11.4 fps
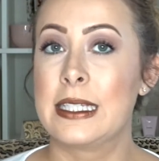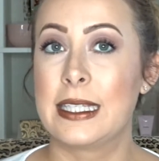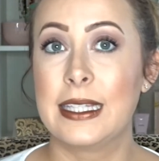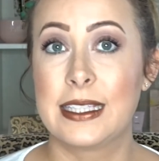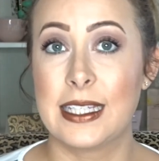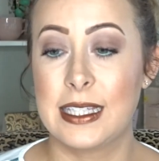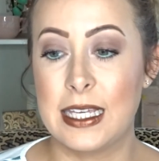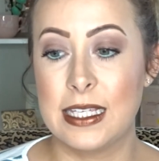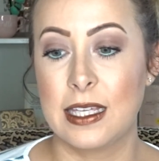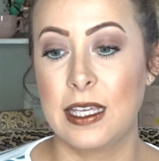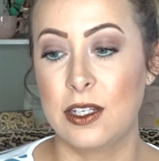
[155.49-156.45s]
Since this
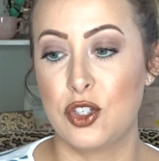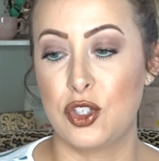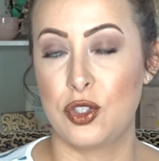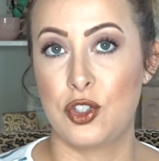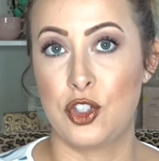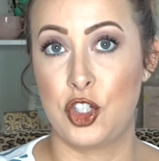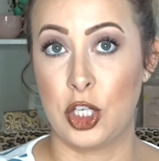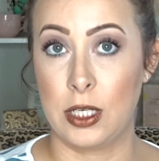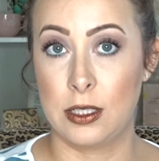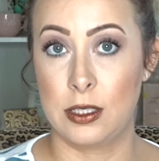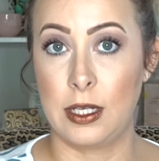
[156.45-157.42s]
isn't
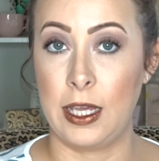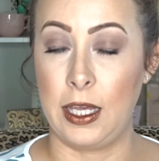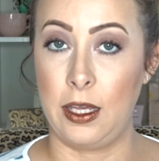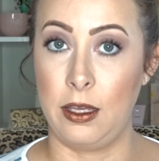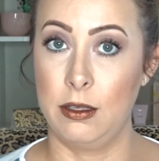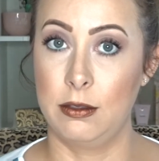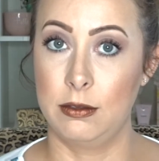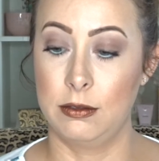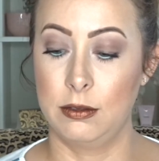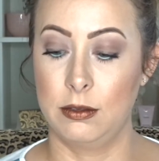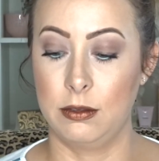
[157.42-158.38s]
just a
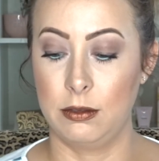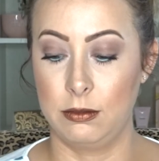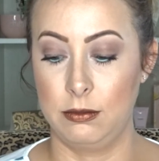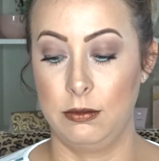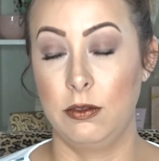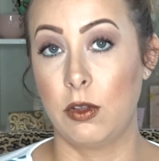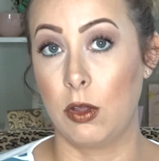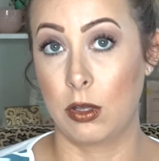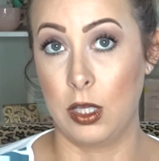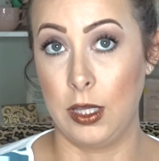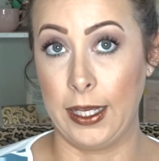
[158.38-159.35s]

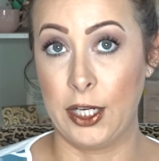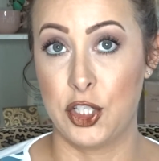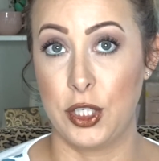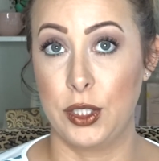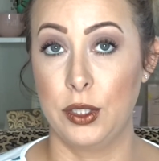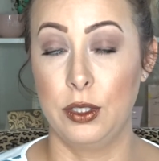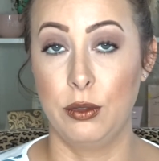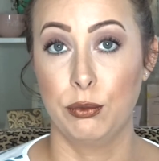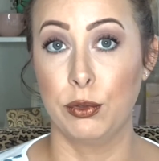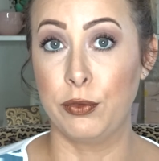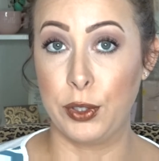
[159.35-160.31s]
Vault collection
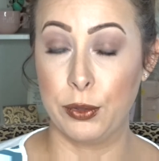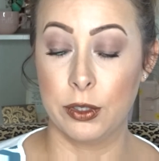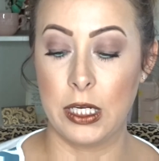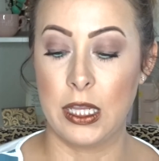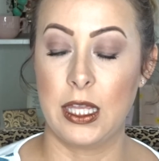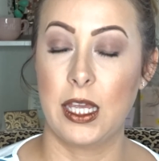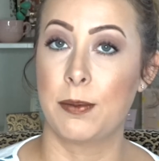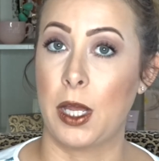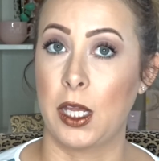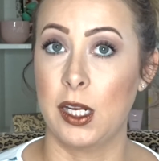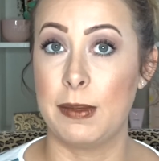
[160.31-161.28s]
review or anything, I'm
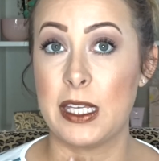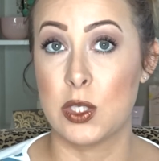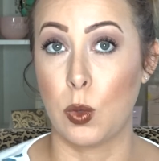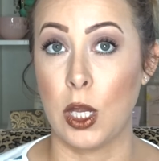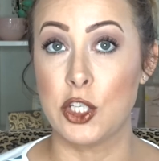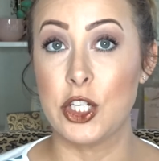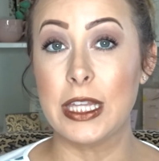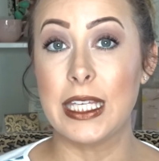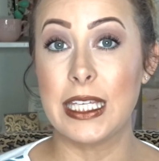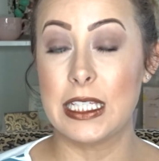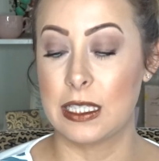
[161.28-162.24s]
not going to be swatching
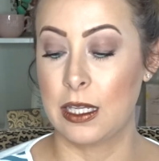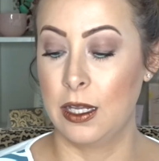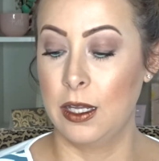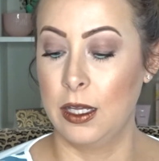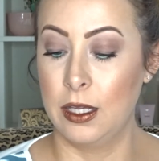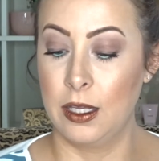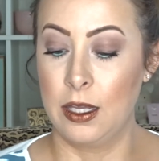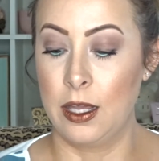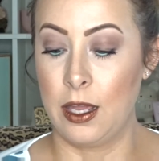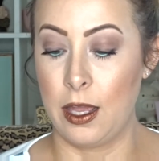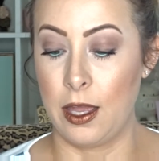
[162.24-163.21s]
these.
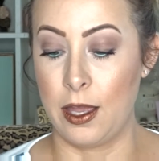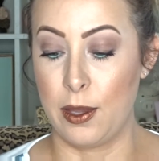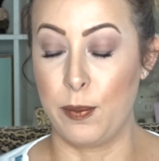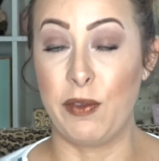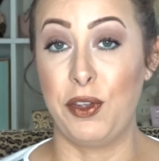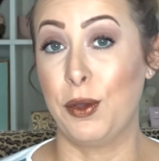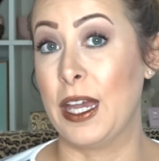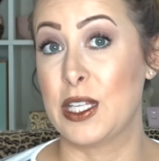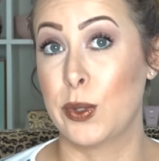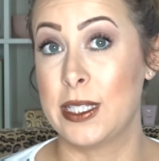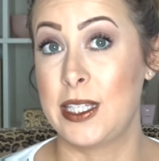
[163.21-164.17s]
If you
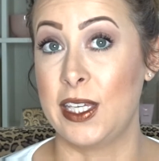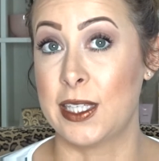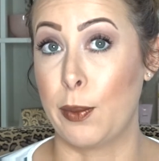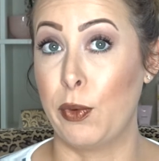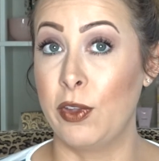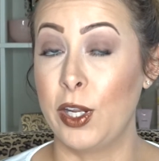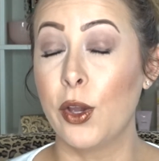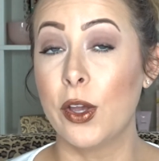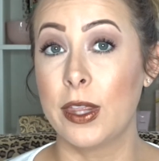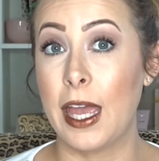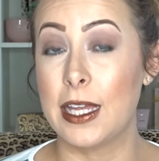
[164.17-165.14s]
guys want to see a separate video
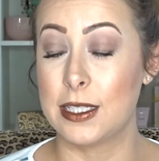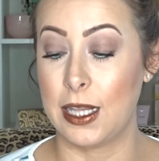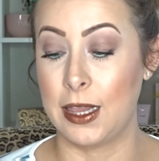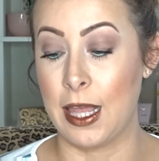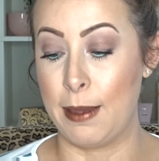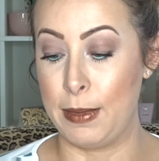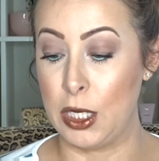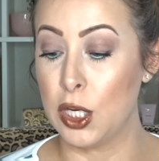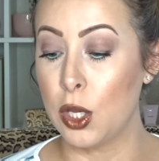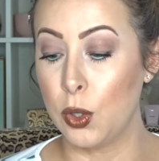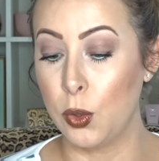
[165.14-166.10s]
on that, let me
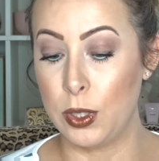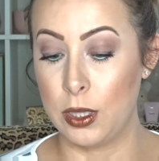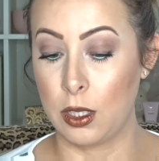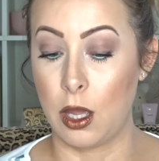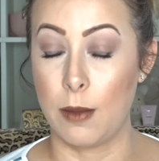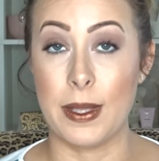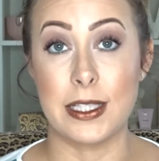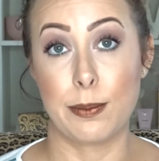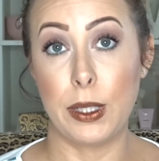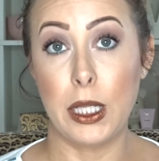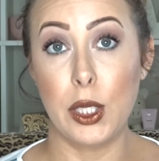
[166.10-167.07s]
know in the comments
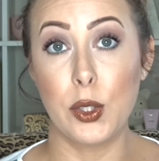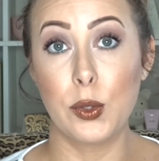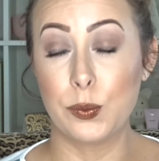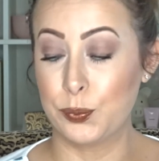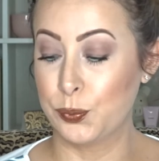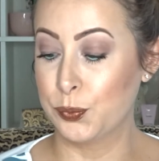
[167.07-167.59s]
below.